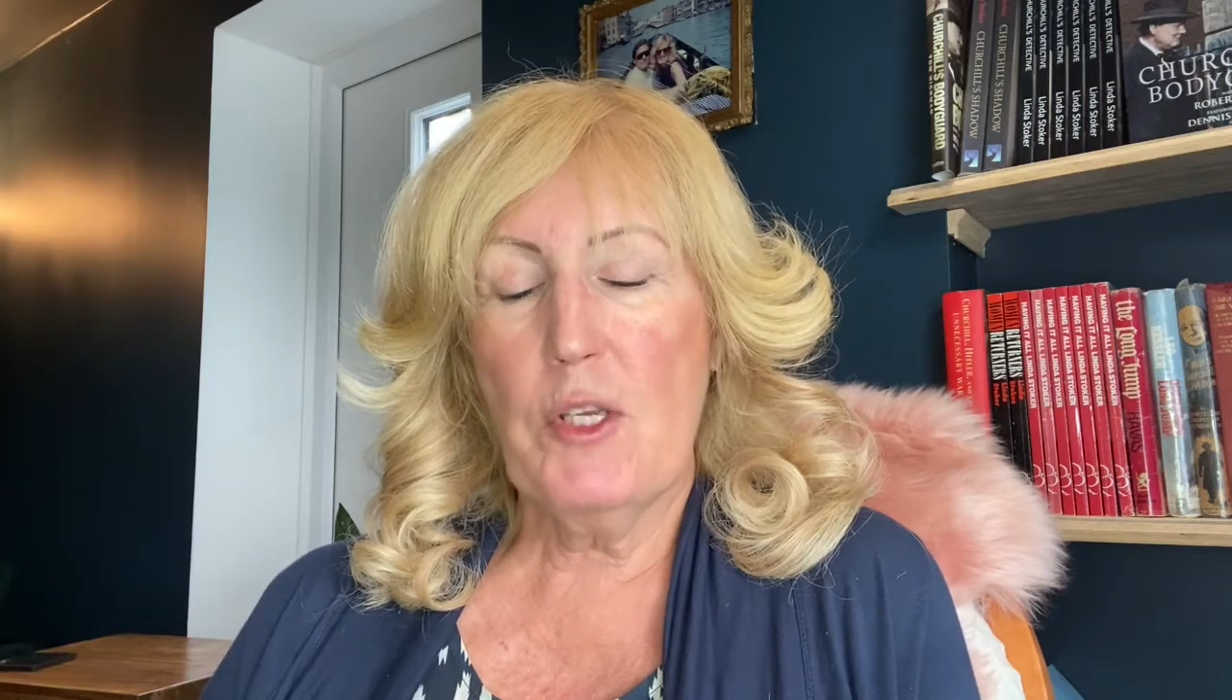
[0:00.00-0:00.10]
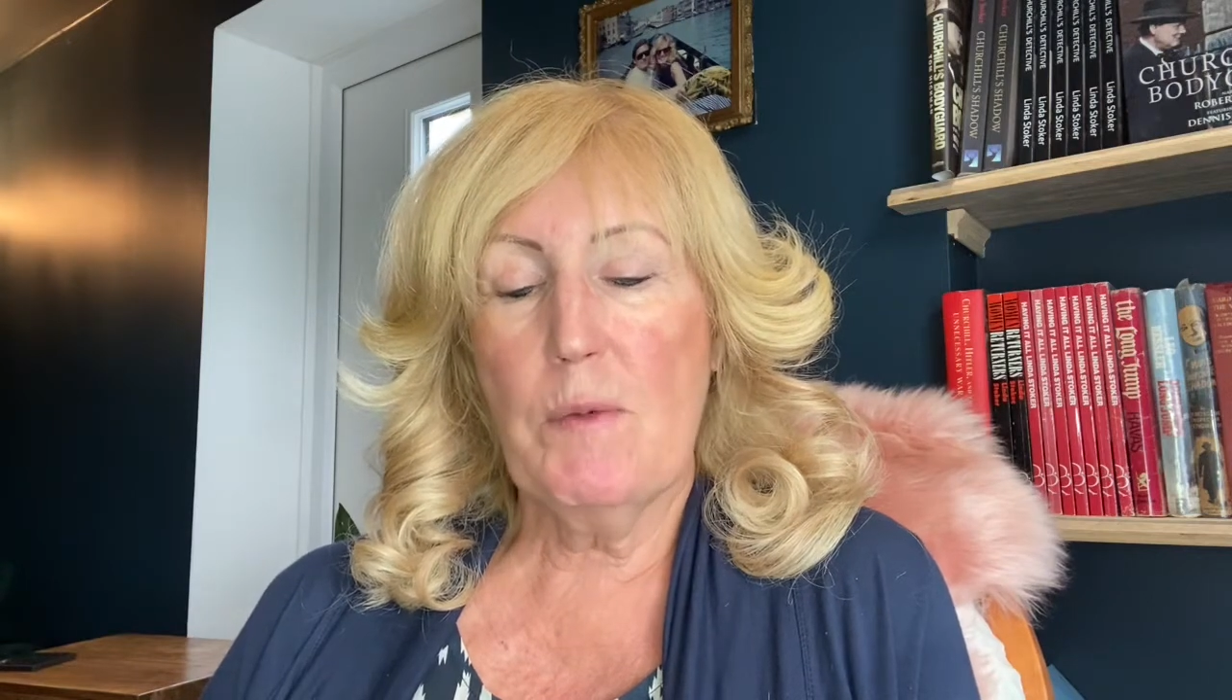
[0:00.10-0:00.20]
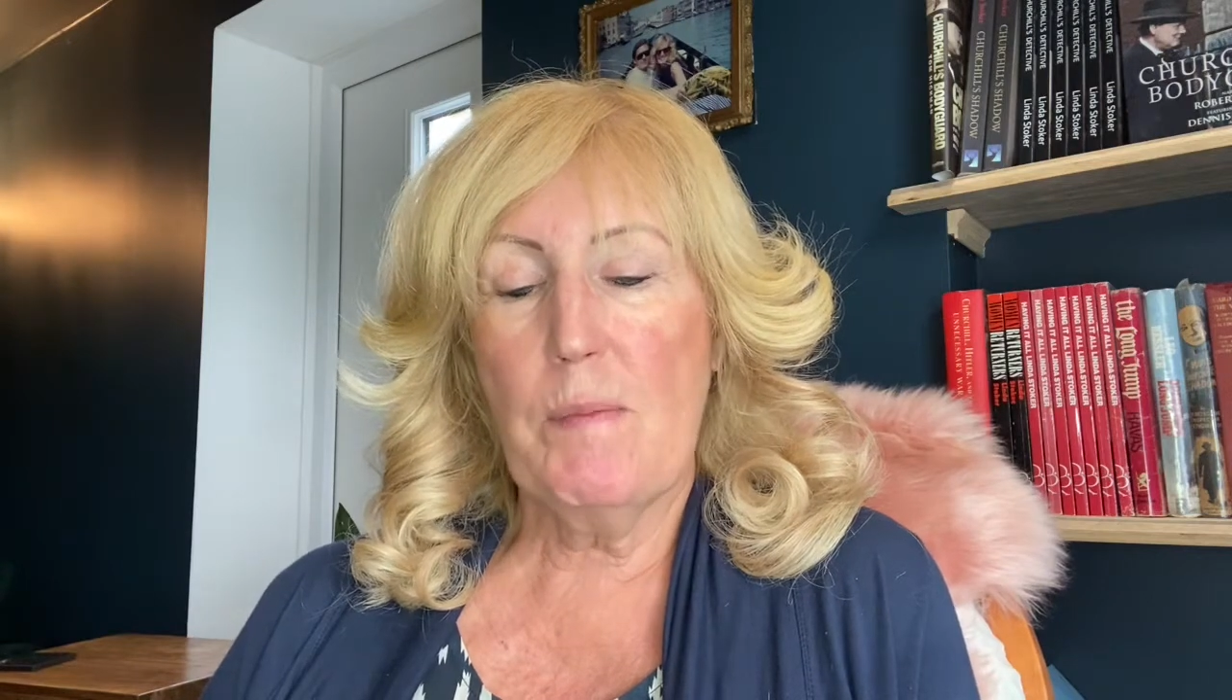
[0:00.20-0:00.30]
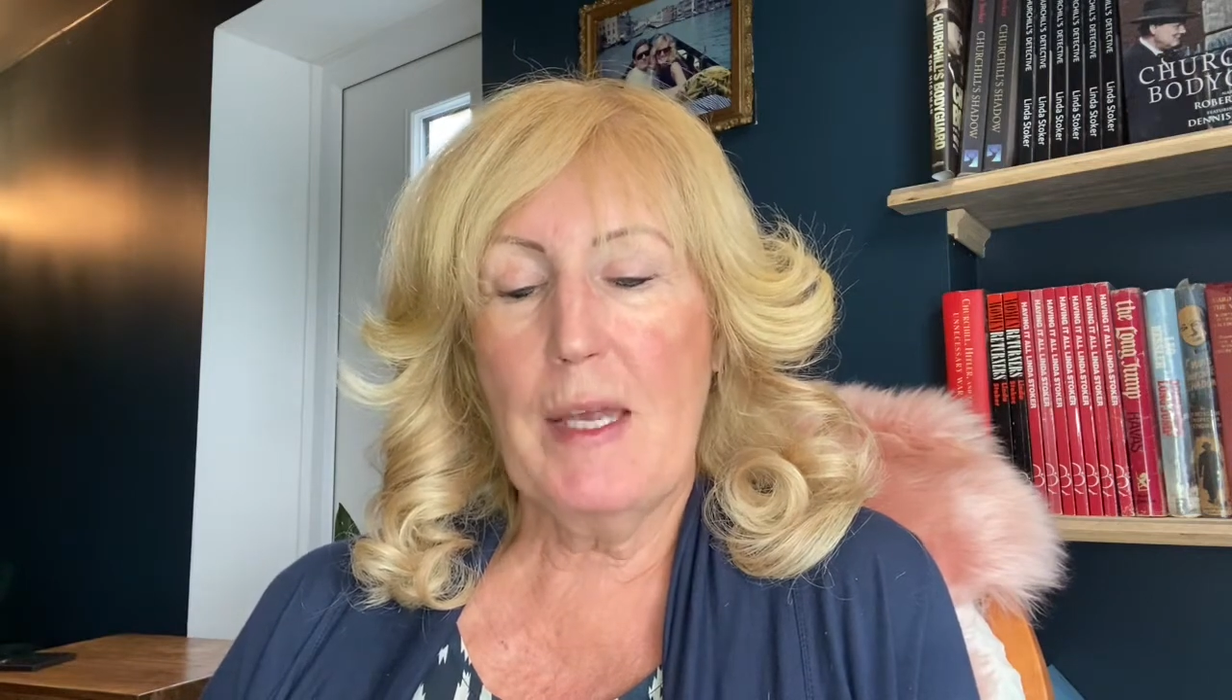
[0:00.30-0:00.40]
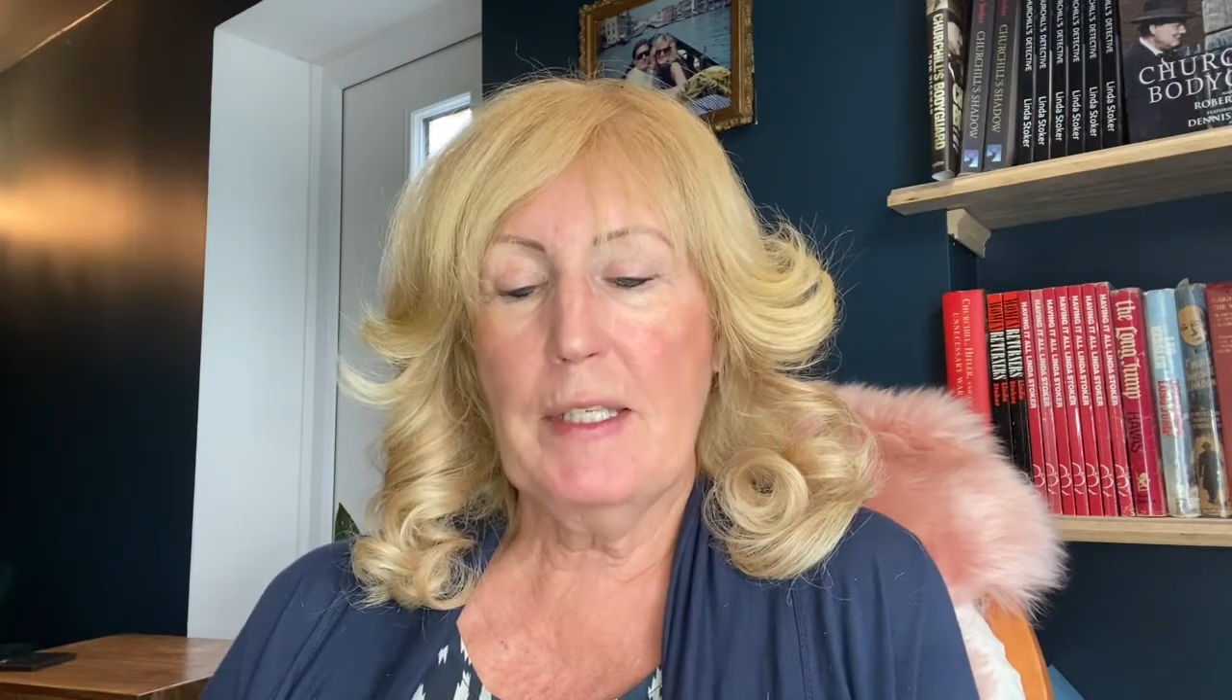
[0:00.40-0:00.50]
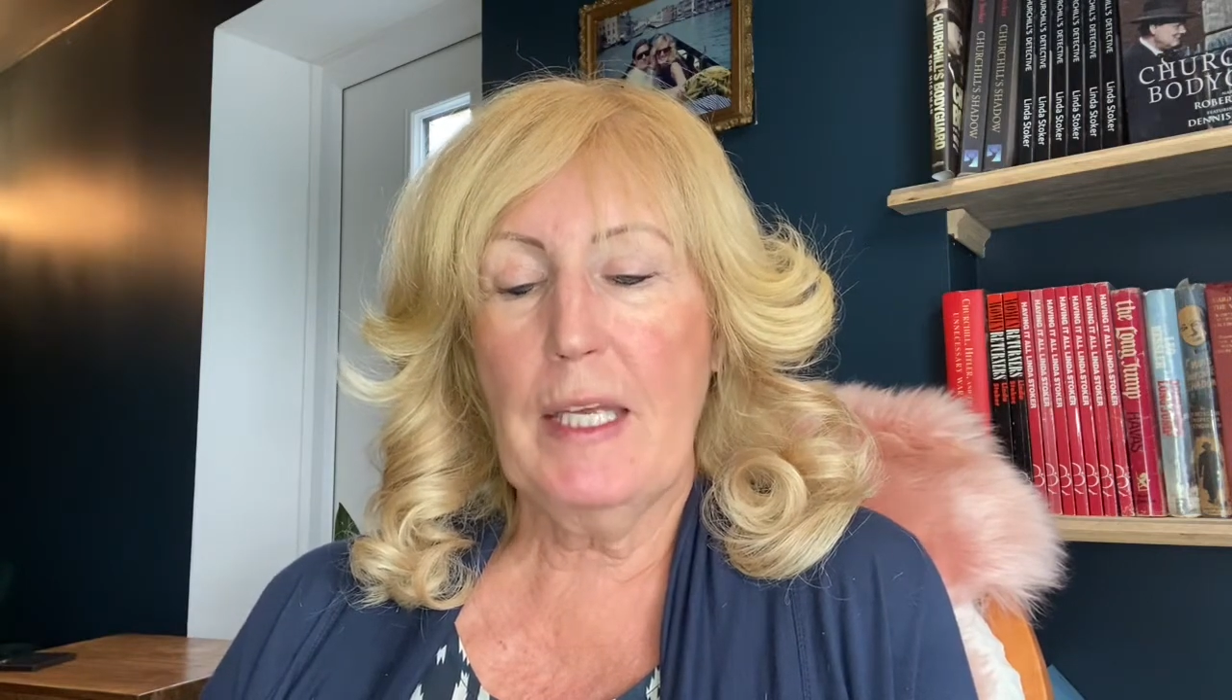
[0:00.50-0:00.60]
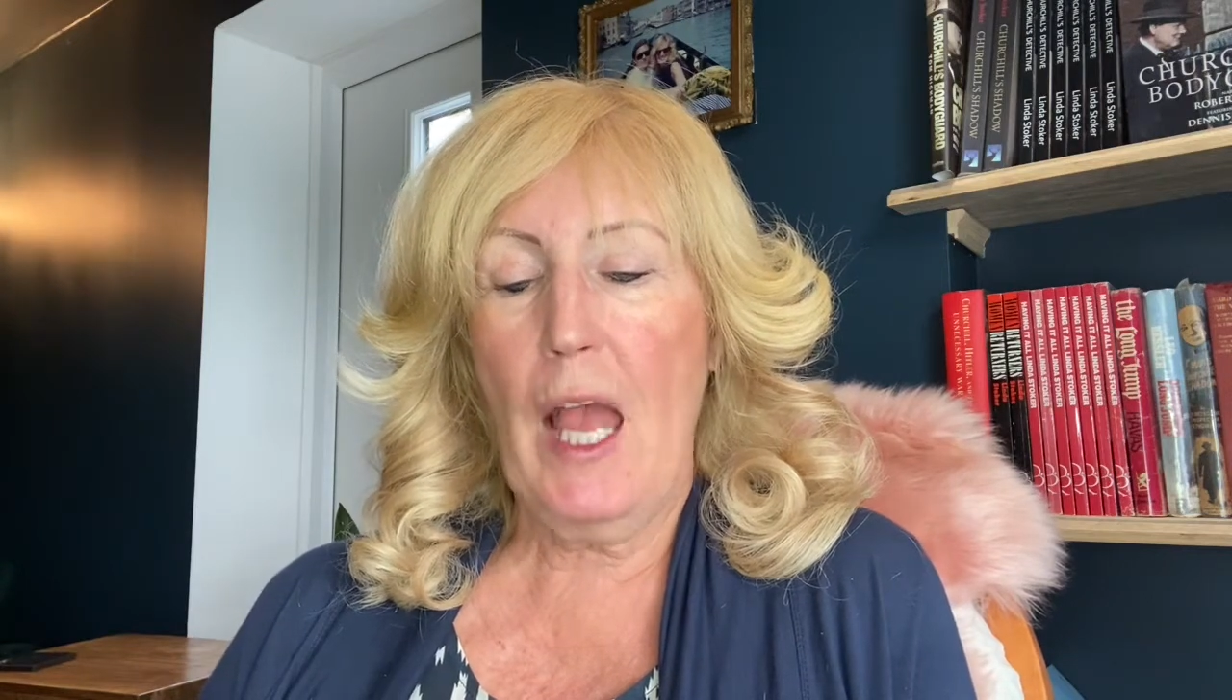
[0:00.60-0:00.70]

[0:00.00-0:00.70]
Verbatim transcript: some domestic